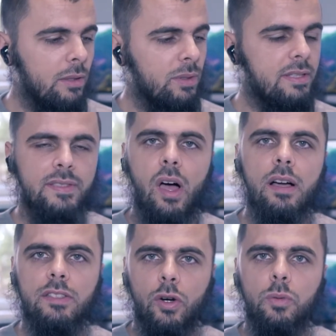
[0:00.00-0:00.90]
with the
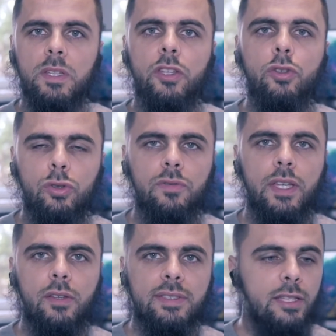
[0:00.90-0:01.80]
songs or with the YouTube
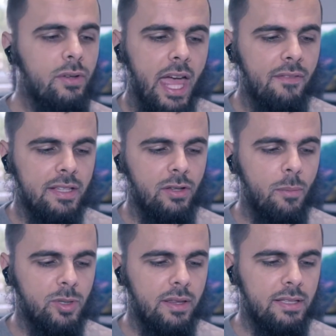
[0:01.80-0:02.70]
videos. They don't have this
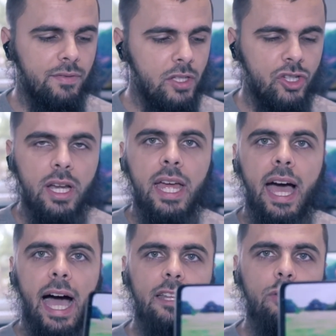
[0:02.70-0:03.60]
option, this feature.
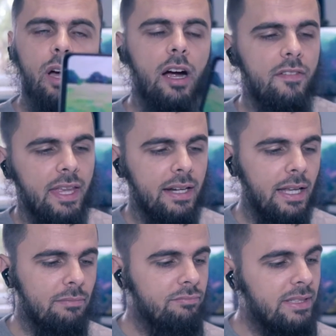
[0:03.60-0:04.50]
I don't know,
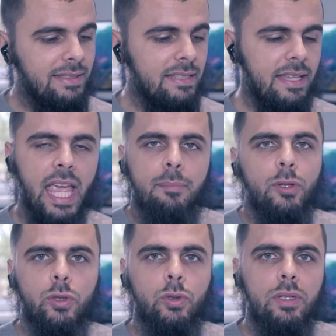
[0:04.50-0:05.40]
is this able
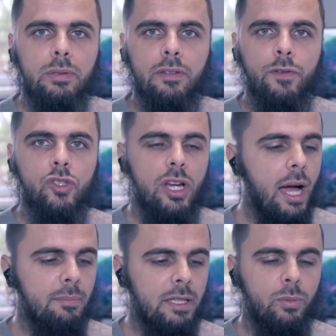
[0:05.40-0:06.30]
to do with the future
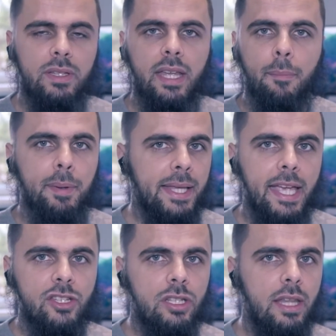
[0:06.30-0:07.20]
update with the
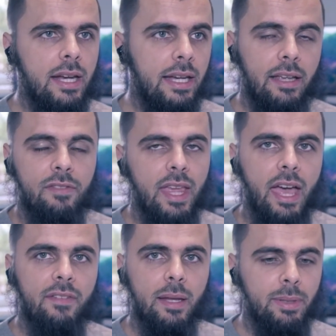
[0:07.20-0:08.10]
application there, if they
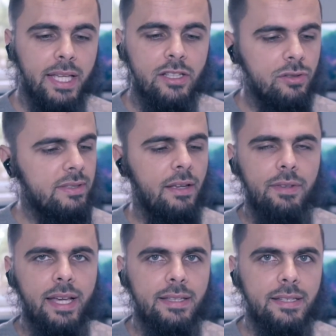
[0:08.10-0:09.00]
have an application or something
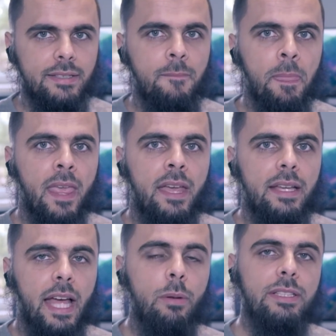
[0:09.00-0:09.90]
like this.
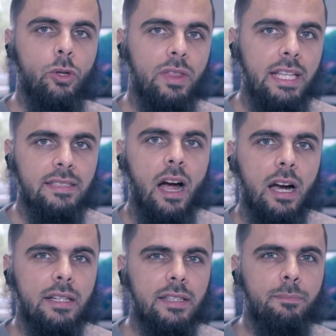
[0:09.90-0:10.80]
Anyway, so these
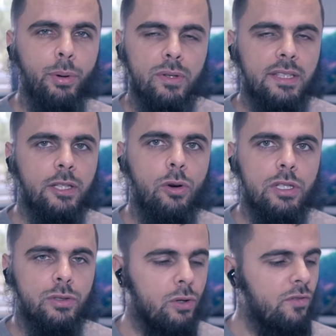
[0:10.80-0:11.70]
are the pros and the
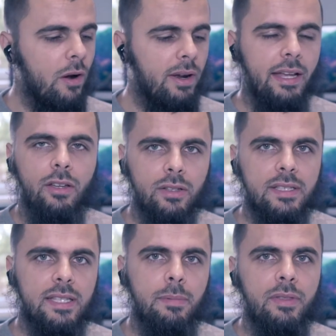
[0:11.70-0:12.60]
cons so far what I
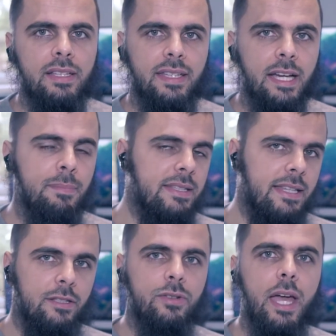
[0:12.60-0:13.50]
noticed about these earbuds.
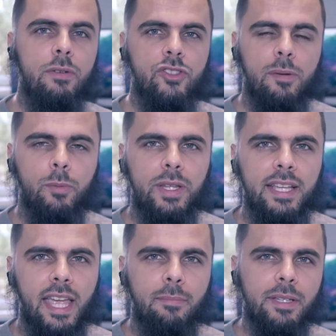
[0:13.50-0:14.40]
Let's go now and jump with the
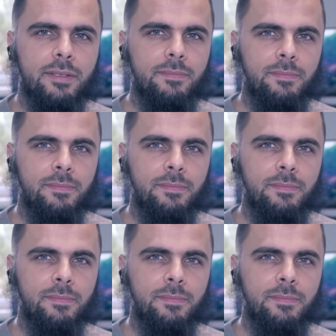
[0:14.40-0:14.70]
gaming.